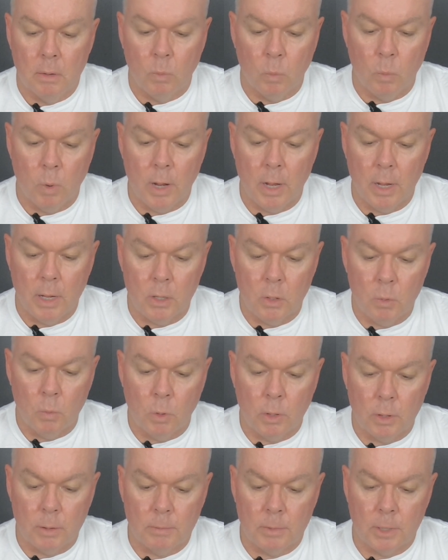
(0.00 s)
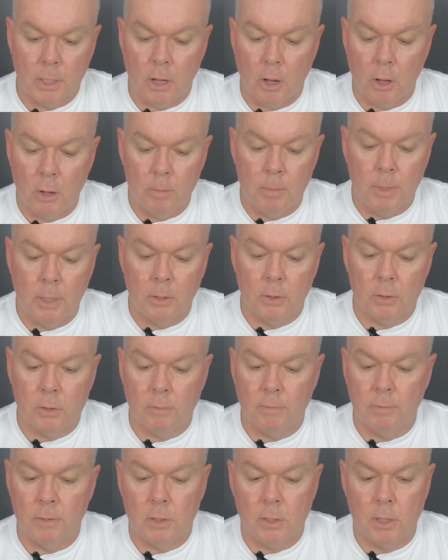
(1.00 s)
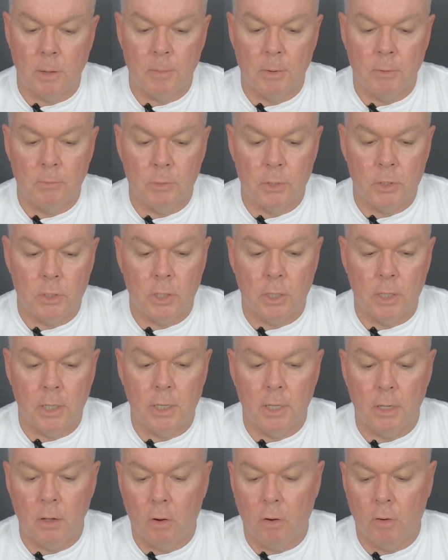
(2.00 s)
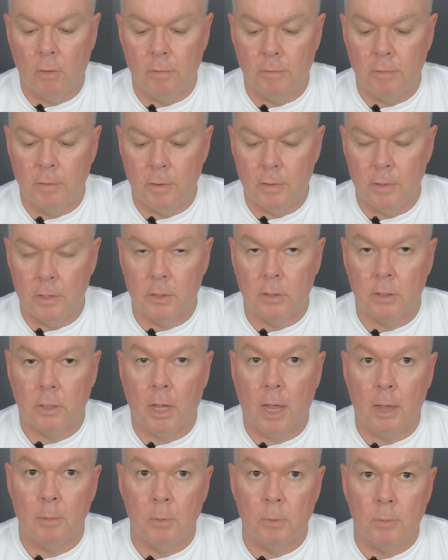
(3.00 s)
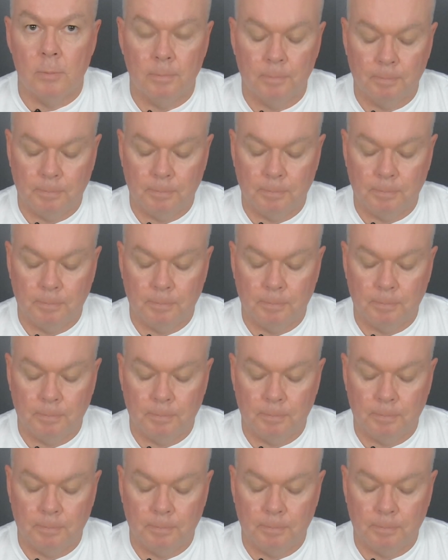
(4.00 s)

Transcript: where you want them to go because of the semi-rigidity of this cable.